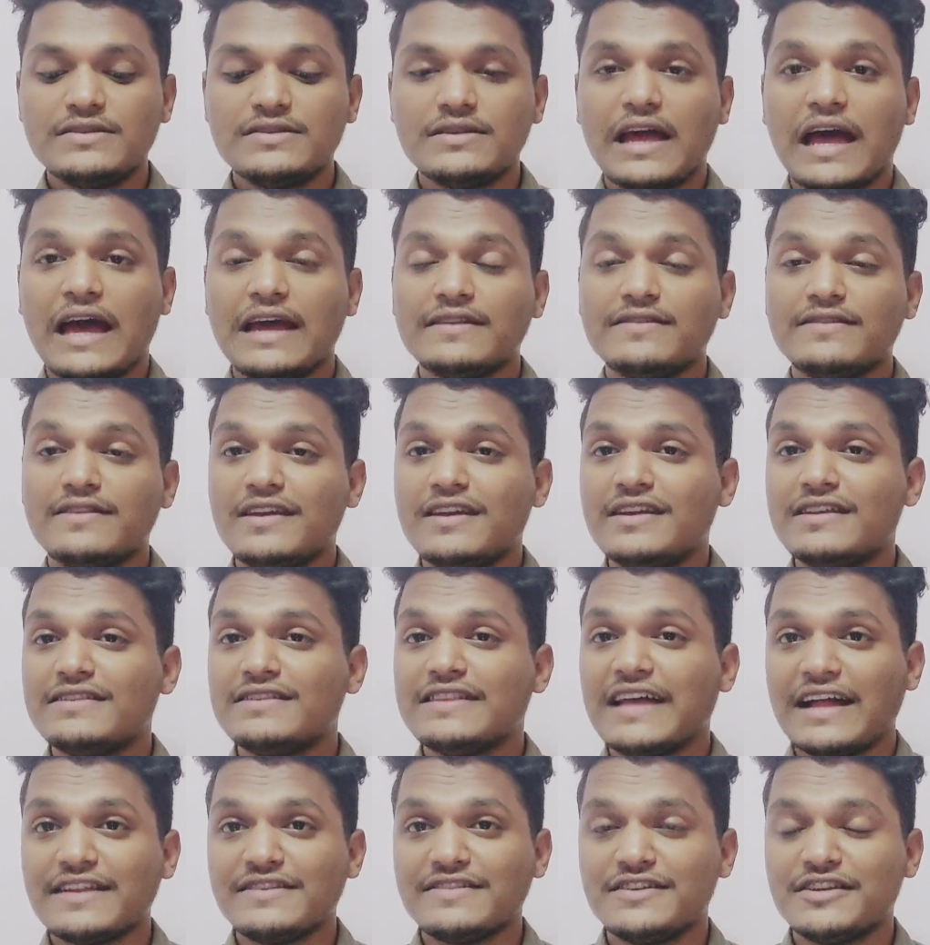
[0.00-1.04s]
I
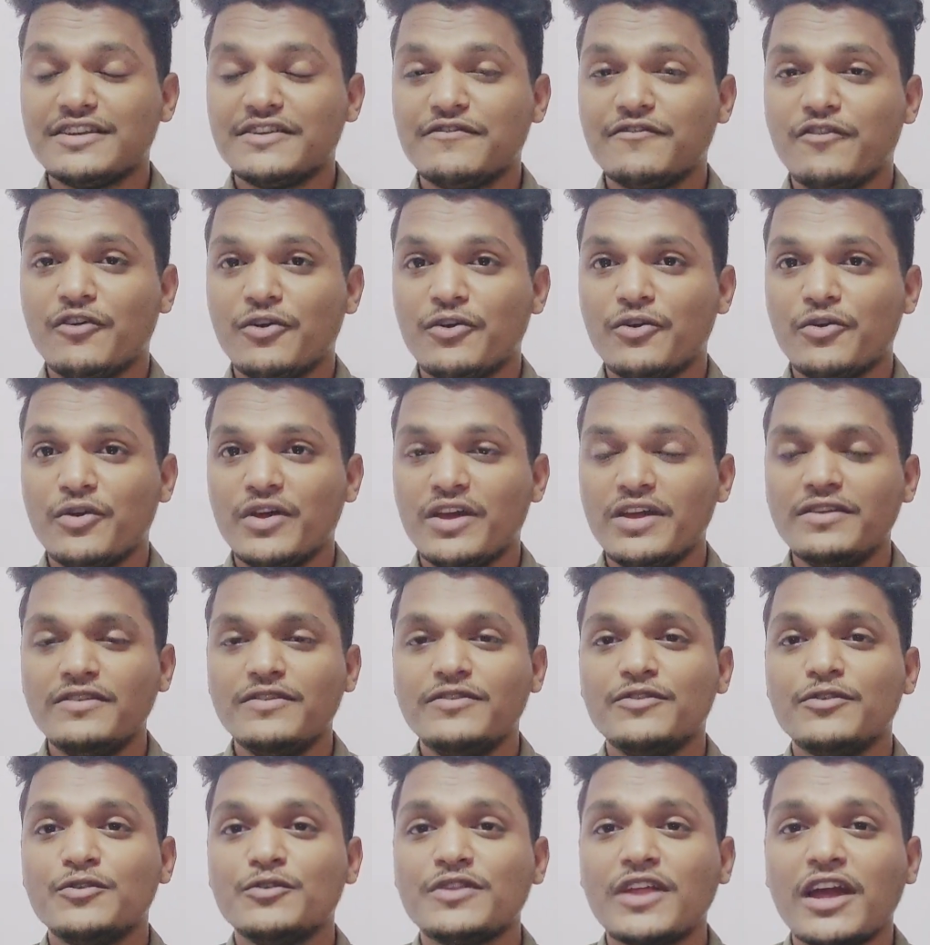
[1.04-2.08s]
think that's it for today.
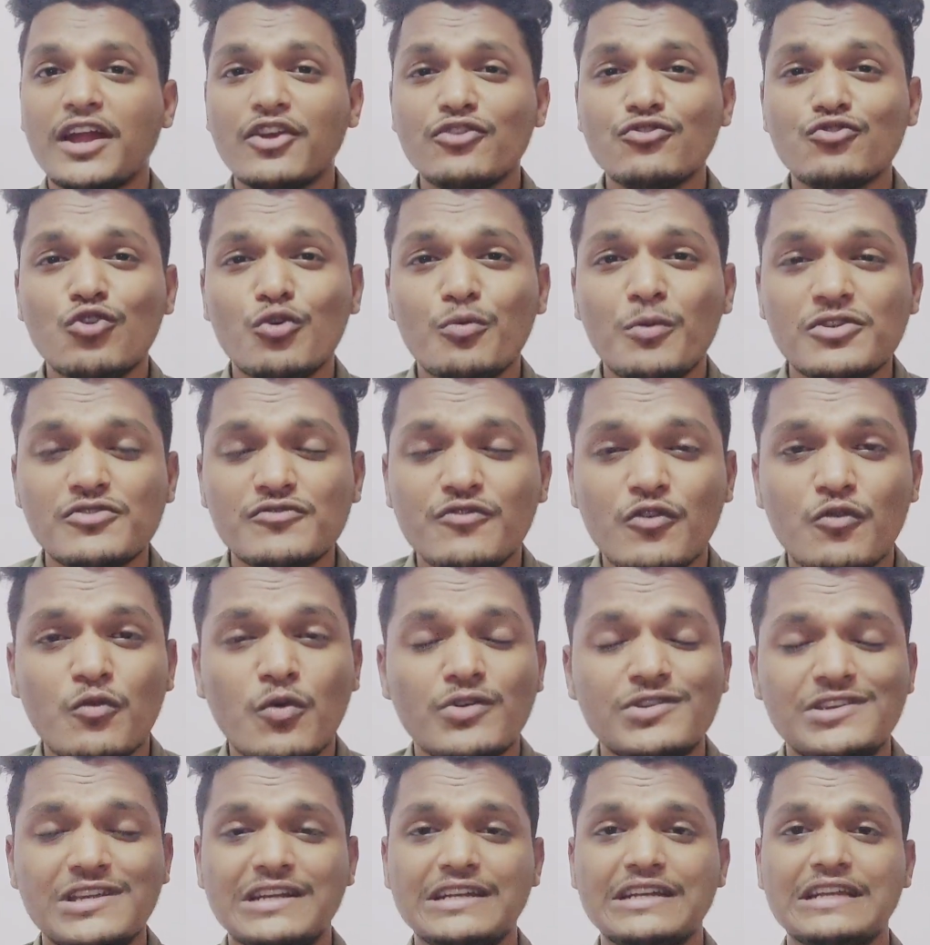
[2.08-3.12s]
So thank you so much for
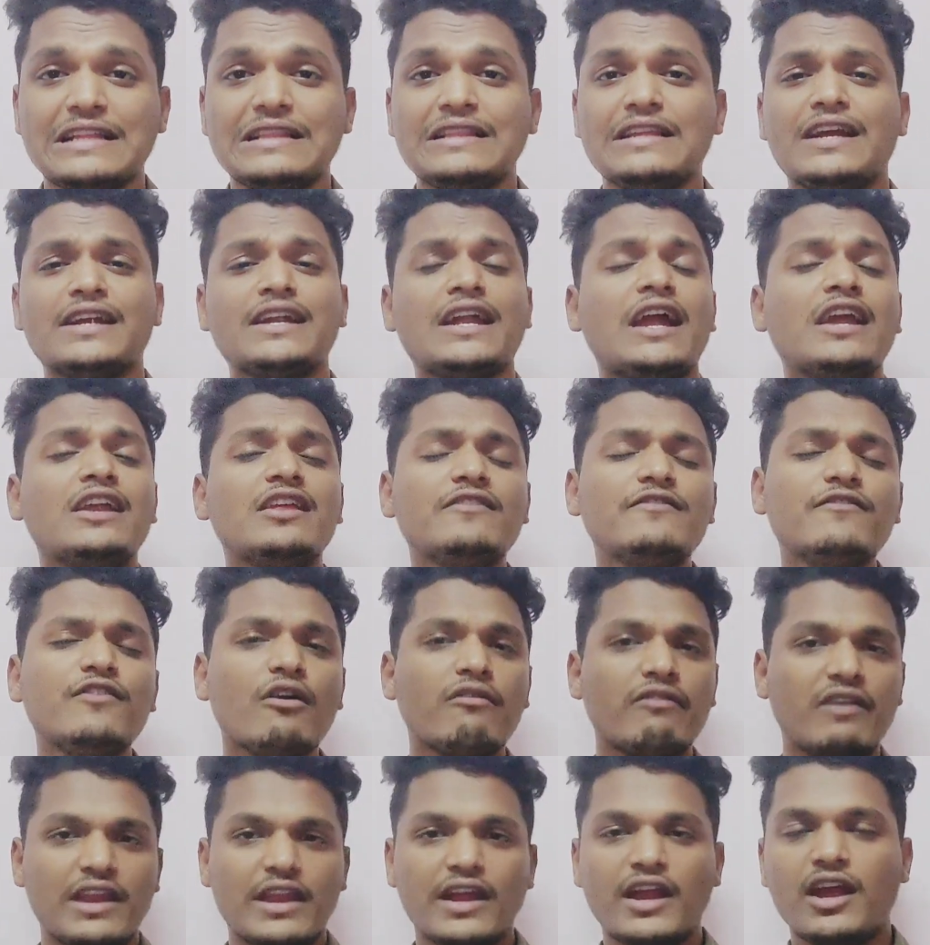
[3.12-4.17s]
watching till then, and if you
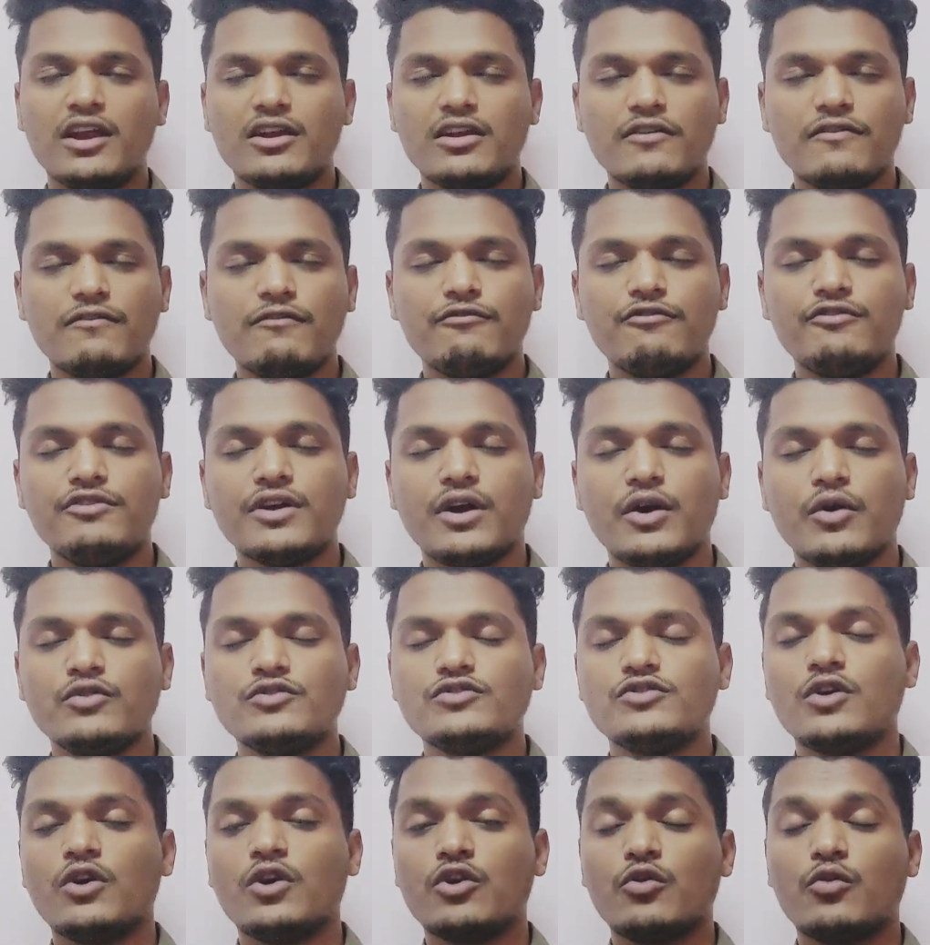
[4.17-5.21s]
have any kind of
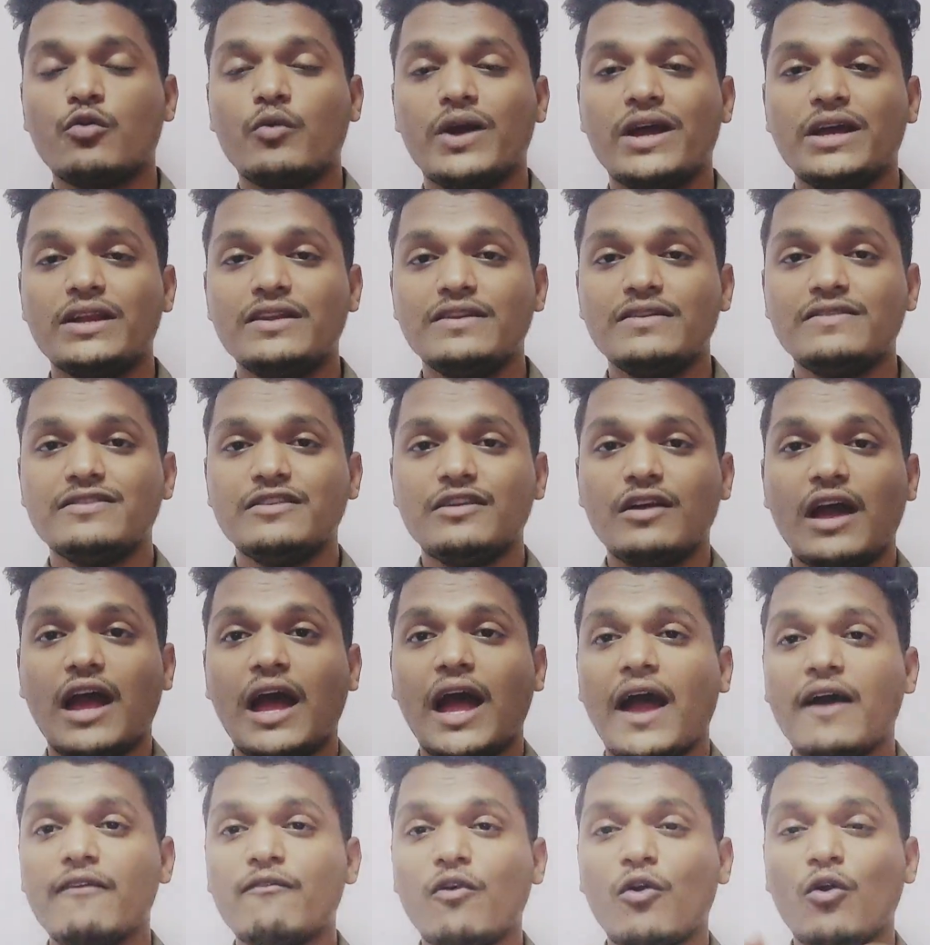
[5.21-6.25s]
doubts or queries, I
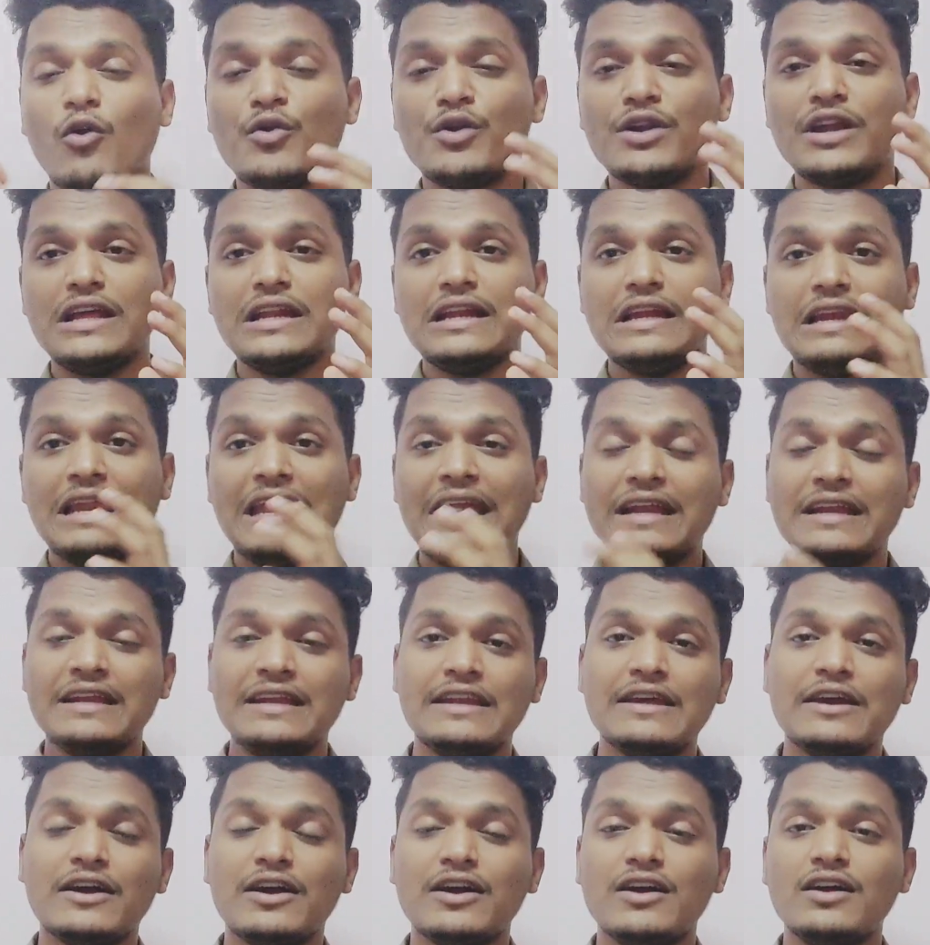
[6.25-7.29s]
have already linked